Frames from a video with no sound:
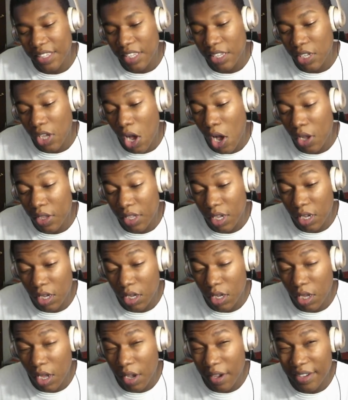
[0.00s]
I think
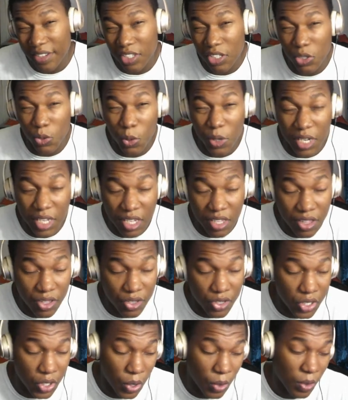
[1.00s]
August
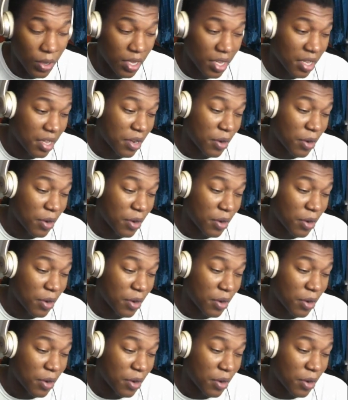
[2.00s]
20th, so